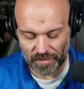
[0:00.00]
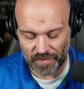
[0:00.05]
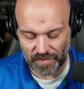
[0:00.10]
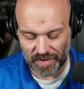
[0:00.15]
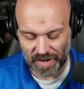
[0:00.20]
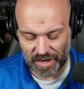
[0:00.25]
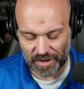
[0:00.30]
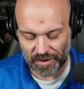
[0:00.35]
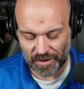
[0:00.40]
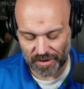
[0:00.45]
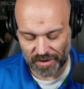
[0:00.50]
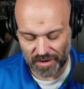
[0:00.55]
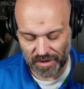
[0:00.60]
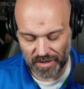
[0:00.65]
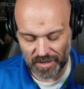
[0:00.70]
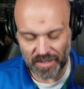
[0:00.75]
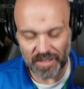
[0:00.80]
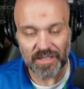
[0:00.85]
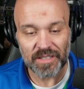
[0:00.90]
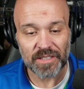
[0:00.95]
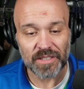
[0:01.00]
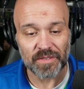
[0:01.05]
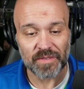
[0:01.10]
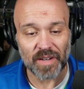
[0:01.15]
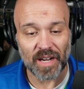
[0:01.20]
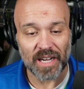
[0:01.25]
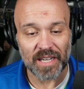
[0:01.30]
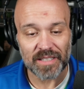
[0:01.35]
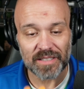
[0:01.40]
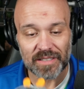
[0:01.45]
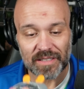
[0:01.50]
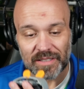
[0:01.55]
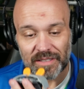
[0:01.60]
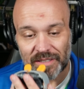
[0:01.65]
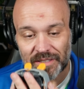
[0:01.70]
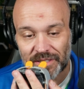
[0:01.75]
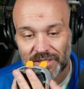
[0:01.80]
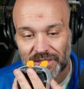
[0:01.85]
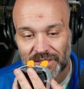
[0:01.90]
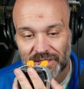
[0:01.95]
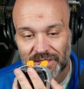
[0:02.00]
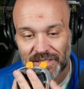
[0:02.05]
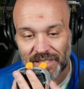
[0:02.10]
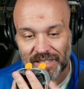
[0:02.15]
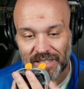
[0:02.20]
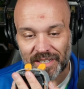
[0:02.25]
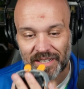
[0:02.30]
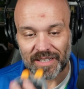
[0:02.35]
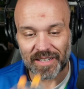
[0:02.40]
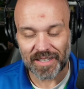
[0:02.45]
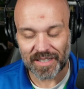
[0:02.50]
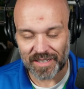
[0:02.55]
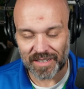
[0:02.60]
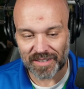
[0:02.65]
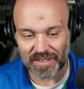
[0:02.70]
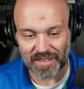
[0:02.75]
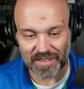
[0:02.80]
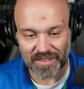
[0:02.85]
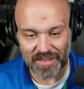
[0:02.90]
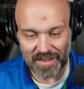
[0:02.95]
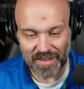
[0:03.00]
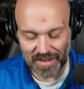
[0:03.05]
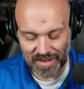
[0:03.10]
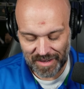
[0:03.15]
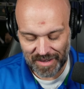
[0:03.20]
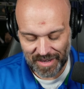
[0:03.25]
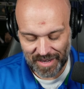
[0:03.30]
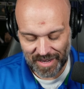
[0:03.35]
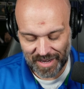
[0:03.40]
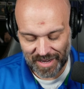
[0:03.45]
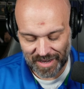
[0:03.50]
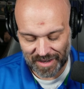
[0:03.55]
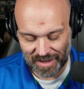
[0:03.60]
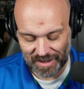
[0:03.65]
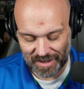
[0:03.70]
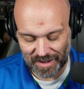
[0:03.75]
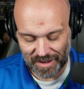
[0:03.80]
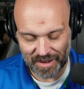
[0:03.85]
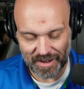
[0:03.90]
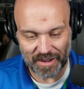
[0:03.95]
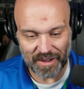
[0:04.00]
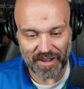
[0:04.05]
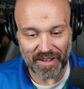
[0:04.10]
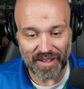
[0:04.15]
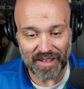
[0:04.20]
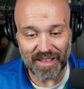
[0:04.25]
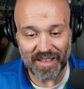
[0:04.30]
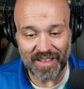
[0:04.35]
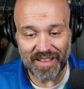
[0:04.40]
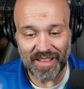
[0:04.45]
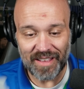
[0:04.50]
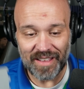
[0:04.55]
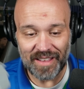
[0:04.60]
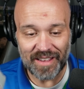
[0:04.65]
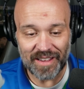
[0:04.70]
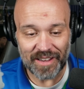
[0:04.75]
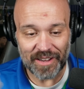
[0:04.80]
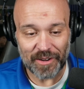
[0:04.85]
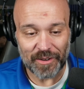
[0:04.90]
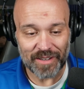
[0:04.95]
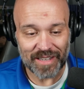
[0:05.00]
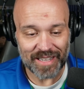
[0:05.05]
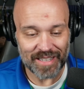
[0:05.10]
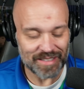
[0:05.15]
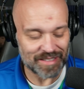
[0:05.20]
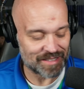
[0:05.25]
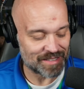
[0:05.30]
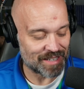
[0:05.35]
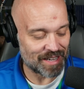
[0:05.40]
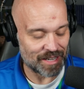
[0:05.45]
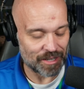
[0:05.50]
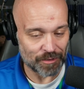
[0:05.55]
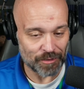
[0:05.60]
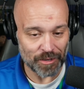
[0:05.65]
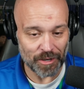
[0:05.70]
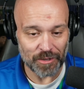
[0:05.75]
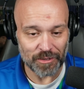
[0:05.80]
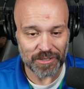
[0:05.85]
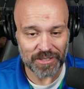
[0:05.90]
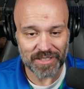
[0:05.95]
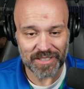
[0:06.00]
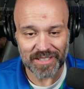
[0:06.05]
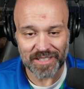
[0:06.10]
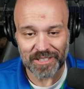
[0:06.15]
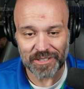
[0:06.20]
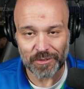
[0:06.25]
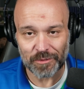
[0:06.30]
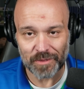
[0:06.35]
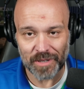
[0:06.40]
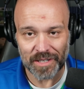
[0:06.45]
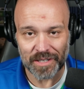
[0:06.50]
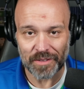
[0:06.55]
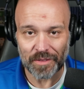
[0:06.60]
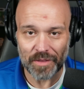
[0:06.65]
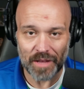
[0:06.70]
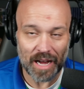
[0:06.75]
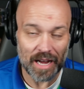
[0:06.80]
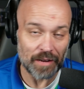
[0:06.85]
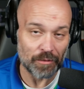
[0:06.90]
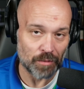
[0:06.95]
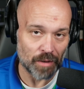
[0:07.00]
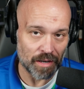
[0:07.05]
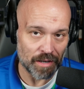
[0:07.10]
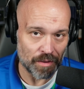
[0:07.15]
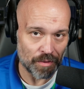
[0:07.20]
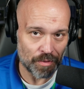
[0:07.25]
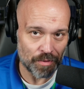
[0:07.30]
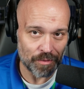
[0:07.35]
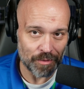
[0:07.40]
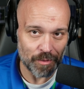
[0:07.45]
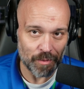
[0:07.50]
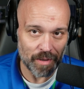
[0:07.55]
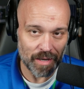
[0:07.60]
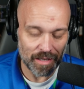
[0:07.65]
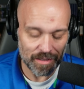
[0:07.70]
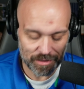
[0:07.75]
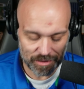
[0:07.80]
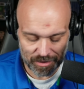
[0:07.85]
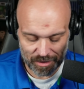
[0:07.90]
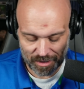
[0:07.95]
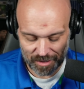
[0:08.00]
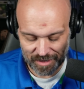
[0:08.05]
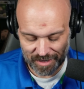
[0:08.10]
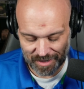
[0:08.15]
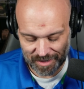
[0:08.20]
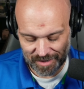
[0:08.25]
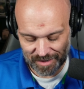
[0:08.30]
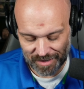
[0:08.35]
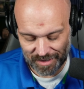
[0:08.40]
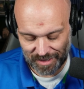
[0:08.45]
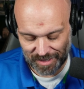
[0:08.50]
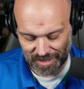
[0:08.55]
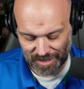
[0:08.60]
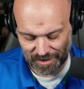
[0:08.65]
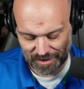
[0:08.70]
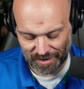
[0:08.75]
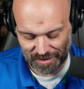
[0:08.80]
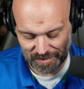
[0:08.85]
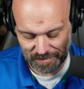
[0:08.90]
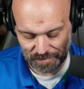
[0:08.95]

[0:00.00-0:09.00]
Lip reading: Vader device, and you just stick it in, and it gets kind of gross, and then you run it. I run it through a sonic cleaner,